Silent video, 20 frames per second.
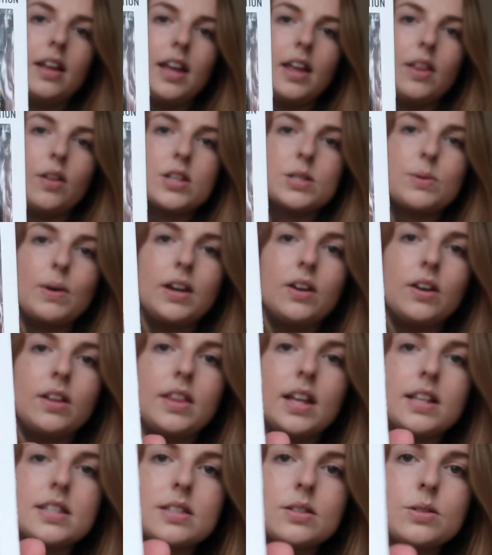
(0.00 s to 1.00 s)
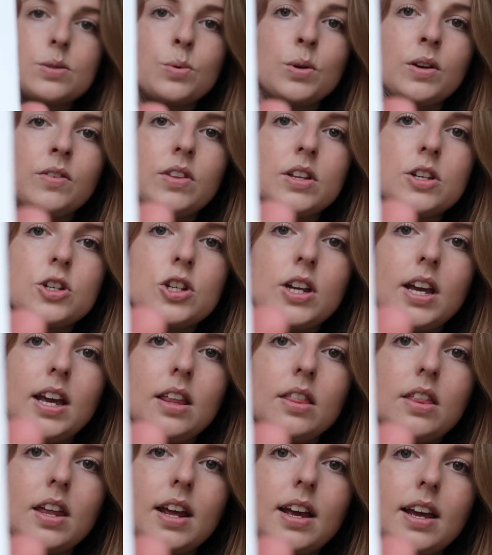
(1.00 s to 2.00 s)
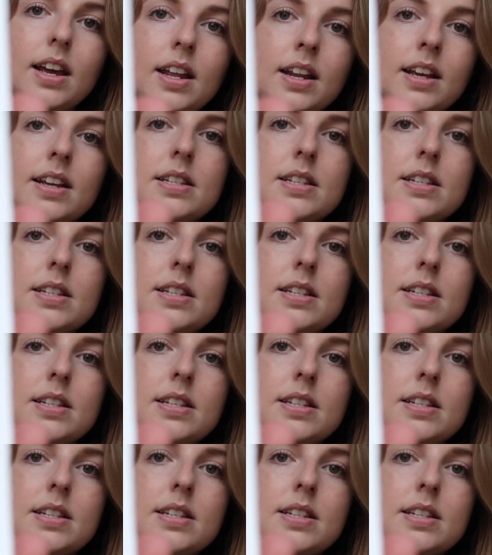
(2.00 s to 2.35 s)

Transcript: It looks like That's sort of the shade that I can